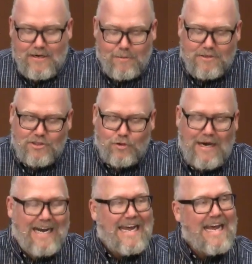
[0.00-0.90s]

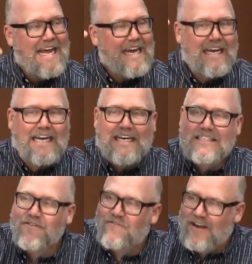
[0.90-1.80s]
demonstrate
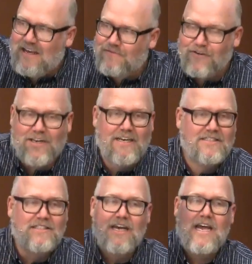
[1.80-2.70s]
his
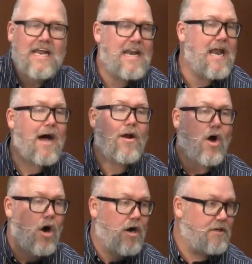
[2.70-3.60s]
faithfulness, not
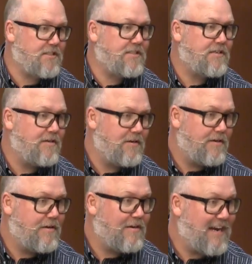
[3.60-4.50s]
ours.
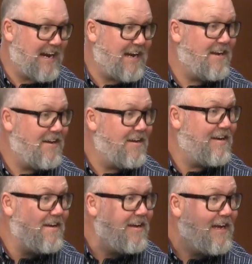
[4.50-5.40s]
Okay?
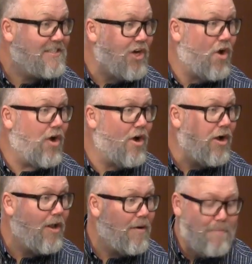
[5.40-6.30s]
It's
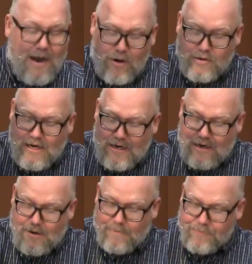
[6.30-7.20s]
all about
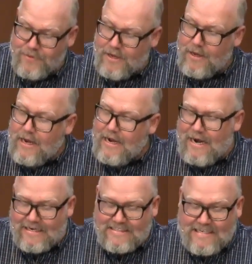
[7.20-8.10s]
him. In
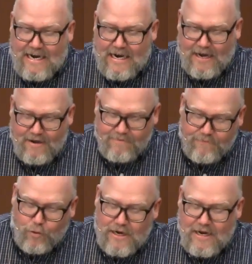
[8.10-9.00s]
Isaiah
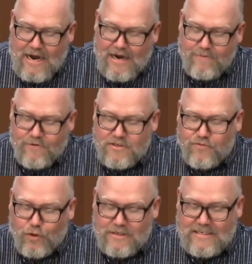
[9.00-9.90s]
49, verse
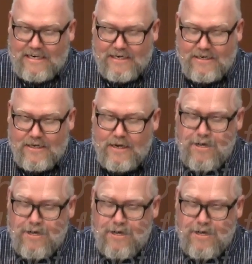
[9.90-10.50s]
14 and